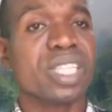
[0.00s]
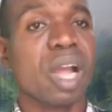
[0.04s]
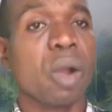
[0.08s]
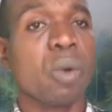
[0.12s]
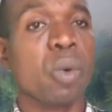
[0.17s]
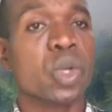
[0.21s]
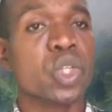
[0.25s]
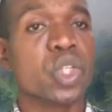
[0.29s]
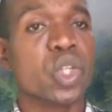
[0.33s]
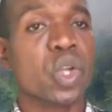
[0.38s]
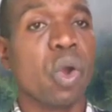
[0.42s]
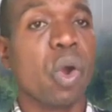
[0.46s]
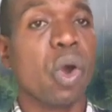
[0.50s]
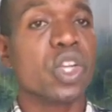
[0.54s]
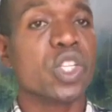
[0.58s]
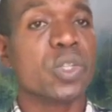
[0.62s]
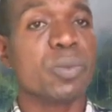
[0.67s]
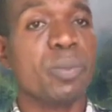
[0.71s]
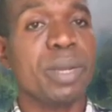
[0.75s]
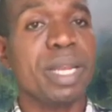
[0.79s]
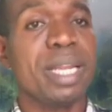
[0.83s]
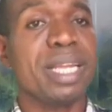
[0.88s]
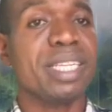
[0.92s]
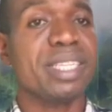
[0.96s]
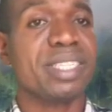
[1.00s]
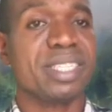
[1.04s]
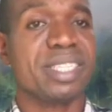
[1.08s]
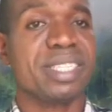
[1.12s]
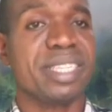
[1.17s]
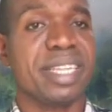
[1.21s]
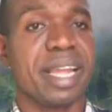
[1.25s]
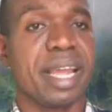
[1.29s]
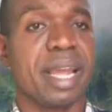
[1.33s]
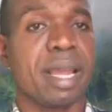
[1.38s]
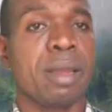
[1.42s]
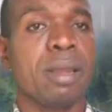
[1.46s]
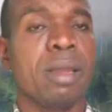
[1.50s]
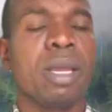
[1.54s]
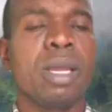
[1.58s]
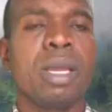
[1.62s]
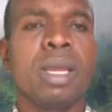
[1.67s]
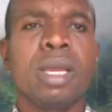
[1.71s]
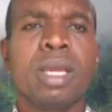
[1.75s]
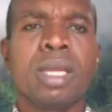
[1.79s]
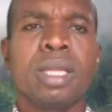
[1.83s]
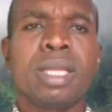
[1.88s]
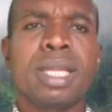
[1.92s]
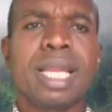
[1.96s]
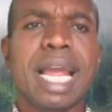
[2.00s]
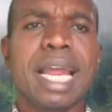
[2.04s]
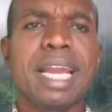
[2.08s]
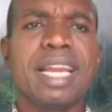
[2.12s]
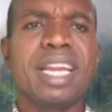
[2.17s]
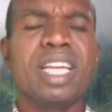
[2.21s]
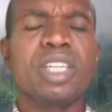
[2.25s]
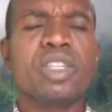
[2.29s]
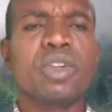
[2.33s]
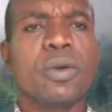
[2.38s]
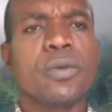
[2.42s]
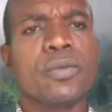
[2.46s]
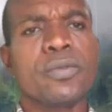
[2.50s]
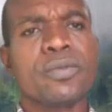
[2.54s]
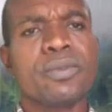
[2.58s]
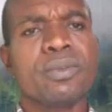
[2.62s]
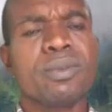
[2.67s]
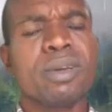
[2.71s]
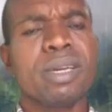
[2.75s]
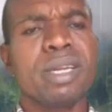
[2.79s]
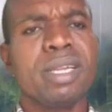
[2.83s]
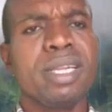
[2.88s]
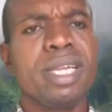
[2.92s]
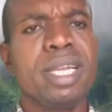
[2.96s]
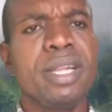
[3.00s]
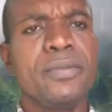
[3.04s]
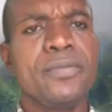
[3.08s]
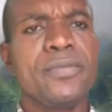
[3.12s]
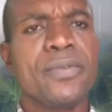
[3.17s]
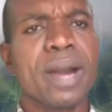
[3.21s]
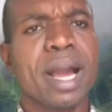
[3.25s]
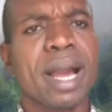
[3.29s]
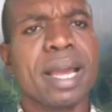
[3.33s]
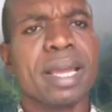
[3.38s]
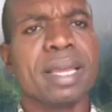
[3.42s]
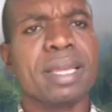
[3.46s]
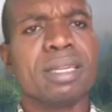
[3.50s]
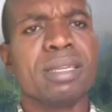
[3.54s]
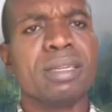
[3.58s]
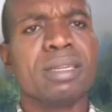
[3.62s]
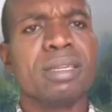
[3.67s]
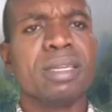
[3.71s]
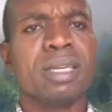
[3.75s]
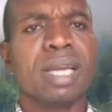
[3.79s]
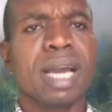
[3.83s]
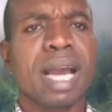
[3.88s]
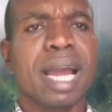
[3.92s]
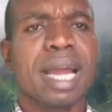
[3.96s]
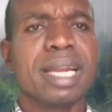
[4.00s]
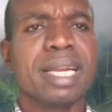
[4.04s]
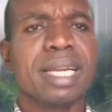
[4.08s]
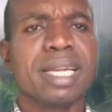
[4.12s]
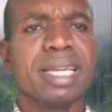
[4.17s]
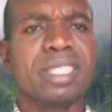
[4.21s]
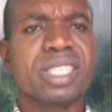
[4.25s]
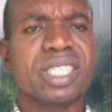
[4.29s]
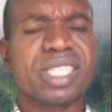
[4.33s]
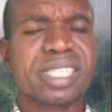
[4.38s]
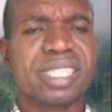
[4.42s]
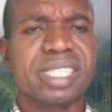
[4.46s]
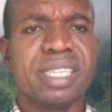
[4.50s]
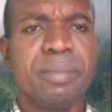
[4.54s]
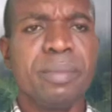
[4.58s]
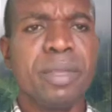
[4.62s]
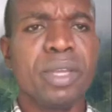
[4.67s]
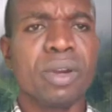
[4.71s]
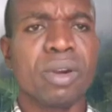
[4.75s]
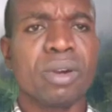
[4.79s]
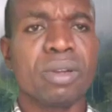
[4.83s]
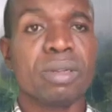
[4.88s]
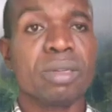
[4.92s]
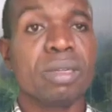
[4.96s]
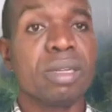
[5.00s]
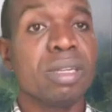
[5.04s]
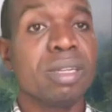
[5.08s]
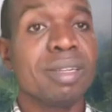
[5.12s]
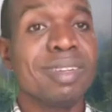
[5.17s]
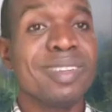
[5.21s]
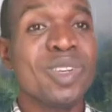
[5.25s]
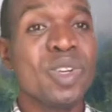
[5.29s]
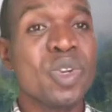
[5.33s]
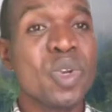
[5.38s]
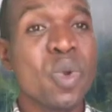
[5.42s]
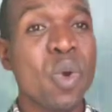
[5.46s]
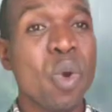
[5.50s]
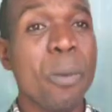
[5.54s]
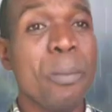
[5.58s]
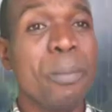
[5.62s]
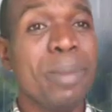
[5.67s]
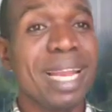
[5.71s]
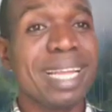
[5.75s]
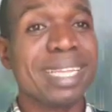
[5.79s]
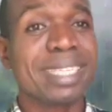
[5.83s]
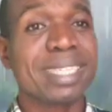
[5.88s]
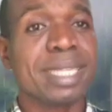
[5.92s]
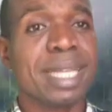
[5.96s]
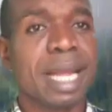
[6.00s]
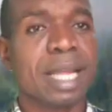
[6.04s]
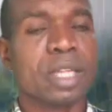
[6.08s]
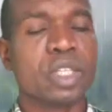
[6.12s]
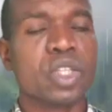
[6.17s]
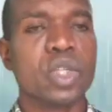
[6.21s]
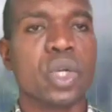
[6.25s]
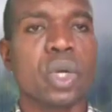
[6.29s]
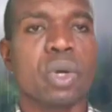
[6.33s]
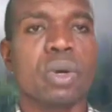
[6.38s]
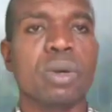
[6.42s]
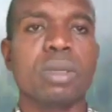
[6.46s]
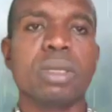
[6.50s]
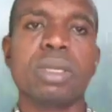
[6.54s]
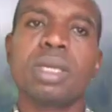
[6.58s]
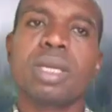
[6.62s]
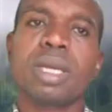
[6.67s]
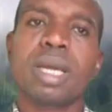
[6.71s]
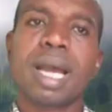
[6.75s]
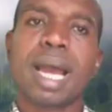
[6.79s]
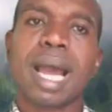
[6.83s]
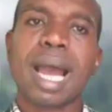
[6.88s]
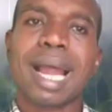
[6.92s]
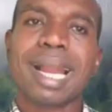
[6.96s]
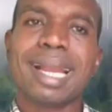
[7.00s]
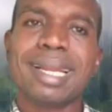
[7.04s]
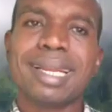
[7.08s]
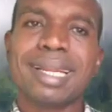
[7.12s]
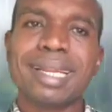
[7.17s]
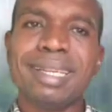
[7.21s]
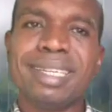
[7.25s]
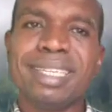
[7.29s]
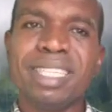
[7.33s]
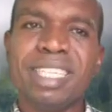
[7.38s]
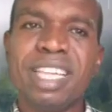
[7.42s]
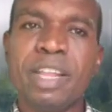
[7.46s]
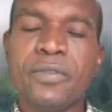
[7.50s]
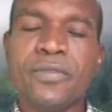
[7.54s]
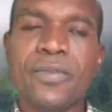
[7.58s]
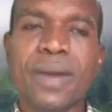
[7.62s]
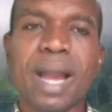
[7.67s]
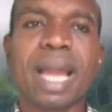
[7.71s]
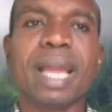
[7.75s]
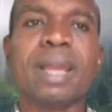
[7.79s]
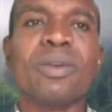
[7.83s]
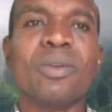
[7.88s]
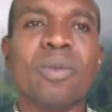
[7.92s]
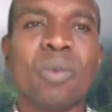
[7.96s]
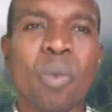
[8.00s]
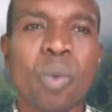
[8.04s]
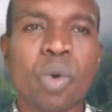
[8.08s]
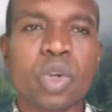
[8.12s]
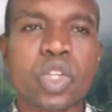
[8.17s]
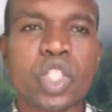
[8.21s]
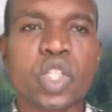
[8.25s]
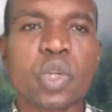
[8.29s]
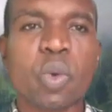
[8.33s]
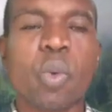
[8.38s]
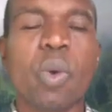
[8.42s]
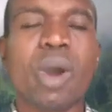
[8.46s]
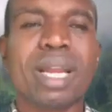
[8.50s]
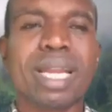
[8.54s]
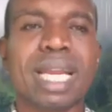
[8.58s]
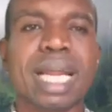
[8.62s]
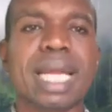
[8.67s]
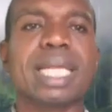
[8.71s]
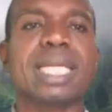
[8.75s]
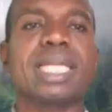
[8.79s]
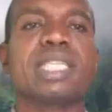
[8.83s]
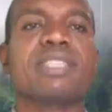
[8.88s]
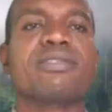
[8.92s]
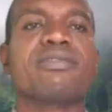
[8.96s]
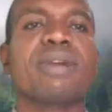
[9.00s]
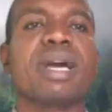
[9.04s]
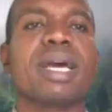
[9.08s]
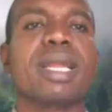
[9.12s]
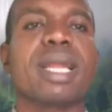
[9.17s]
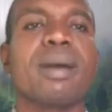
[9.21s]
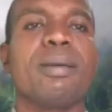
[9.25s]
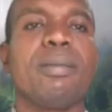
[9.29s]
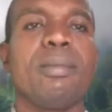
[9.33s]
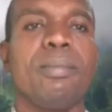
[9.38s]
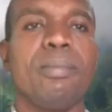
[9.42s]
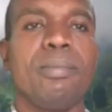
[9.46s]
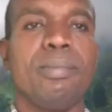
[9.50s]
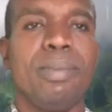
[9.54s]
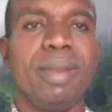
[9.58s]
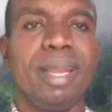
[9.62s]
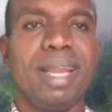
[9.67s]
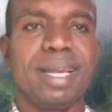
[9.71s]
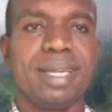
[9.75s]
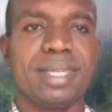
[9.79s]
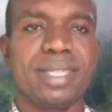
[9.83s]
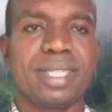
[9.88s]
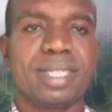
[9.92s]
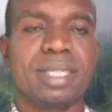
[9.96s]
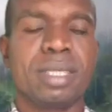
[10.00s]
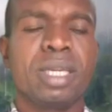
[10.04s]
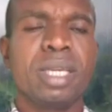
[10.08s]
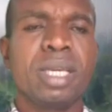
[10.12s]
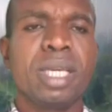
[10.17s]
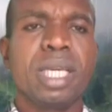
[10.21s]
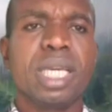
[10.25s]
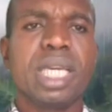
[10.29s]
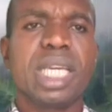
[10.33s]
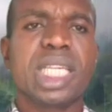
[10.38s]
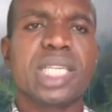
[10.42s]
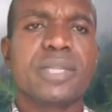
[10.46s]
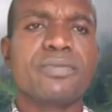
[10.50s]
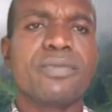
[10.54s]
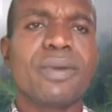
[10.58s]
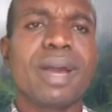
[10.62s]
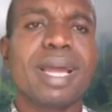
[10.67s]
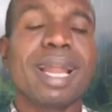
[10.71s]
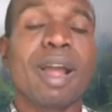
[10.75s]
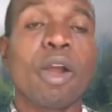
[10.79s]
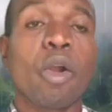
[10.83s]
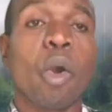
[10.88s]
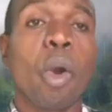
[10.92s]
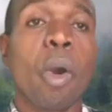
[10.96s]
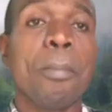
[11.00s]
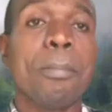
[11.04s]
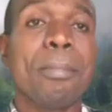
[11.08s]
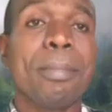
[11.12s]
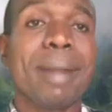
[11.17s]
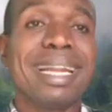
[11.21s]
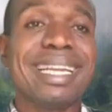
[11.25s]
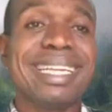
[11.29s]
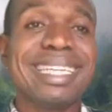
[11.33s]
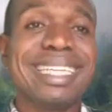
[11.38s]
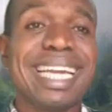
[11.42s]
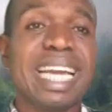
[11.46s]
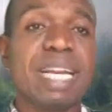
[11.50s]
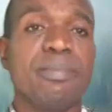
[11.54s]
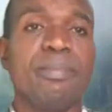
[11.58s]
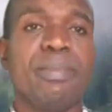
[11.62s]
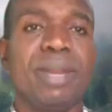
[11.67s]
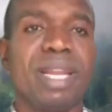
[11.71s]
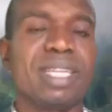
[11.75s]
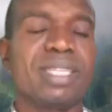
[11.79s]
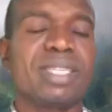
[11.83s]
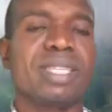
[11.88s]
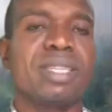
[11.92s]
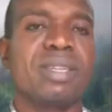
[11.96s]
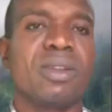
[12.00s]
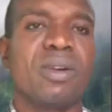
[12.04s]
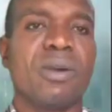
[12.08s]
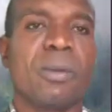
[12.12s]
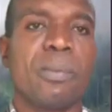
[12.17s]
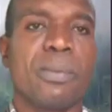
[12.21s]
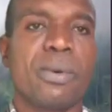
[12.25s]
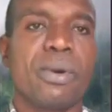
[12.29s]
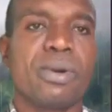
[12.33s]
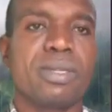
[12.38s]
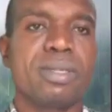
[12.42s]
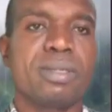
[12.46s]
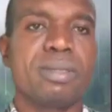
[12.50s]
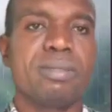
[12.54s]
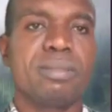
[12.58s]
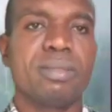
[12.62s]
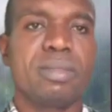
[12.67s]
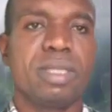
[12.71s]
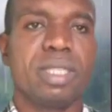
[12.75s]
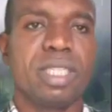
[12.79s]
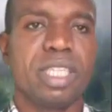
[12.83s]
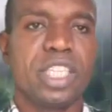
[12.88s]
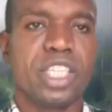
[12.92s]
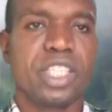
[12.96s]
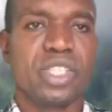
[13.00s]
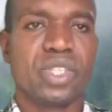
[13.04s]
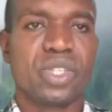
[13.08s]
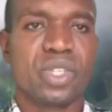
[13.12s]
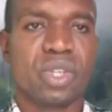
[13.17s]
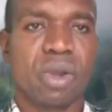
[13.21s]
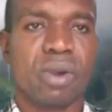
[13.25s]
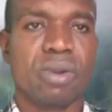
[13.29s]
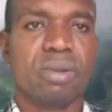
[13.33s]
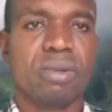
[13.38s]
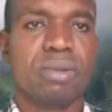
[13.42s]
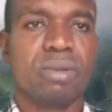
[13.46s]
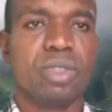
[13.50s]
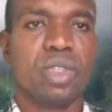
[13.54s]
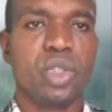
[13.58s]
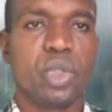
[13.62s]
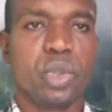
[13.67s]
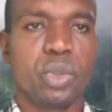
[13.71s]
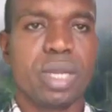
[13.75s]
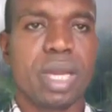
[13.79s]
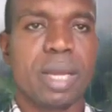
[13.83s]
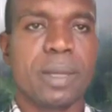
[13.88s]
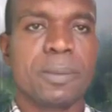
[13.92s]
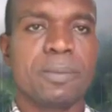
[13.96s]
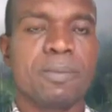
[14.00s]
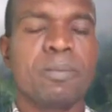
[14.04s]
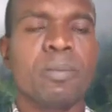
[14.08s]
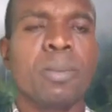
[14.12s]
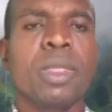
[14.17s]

There was curse placed there. Lineage of Levi and the Simeon, no blessing at all. And the Levi was the one that his father blessed. His father commanded blessing upon his son Judah.